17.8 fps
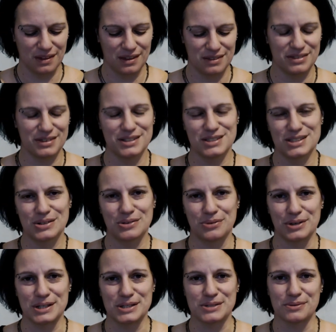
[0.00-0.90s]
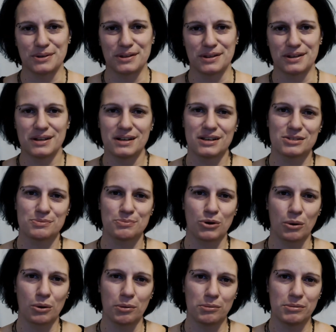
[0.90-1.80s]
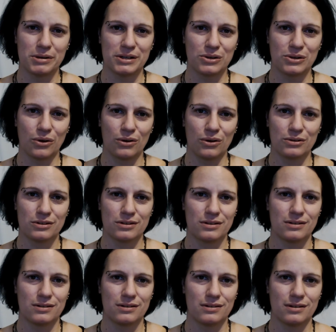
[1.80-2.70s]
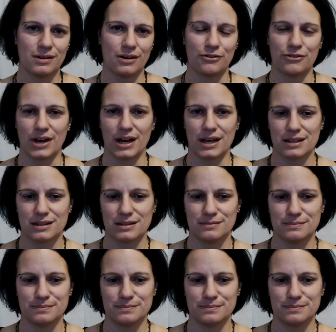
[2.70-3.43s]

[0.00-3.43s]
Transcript: disagrees with it, it's probably not a fact.